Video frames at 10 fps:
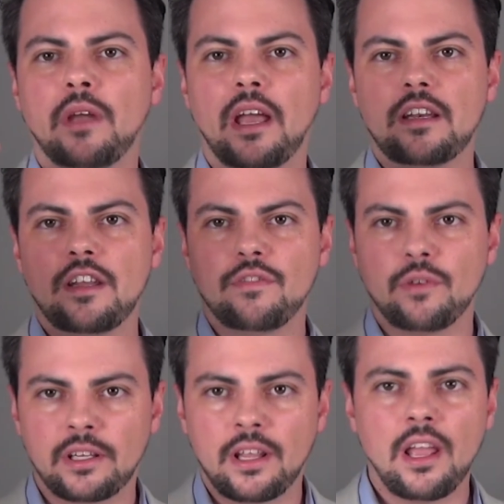we had
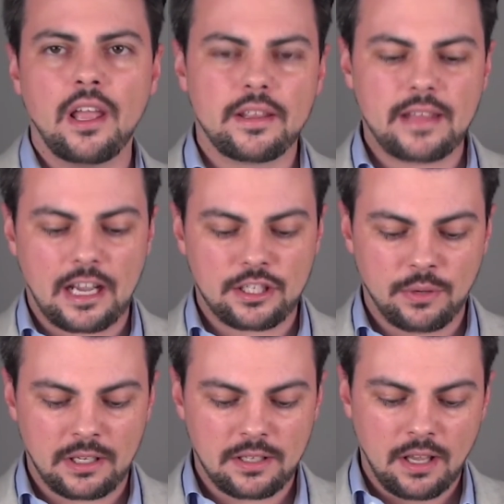different tax
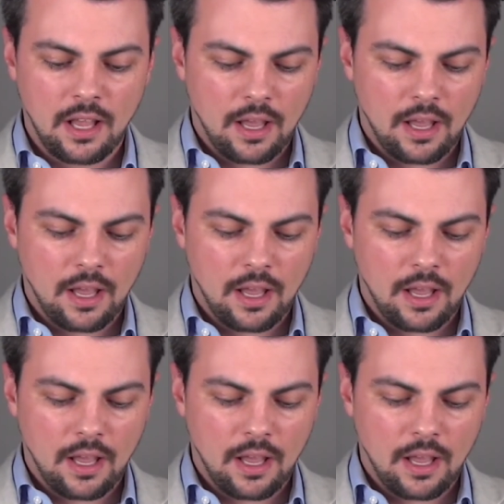rate.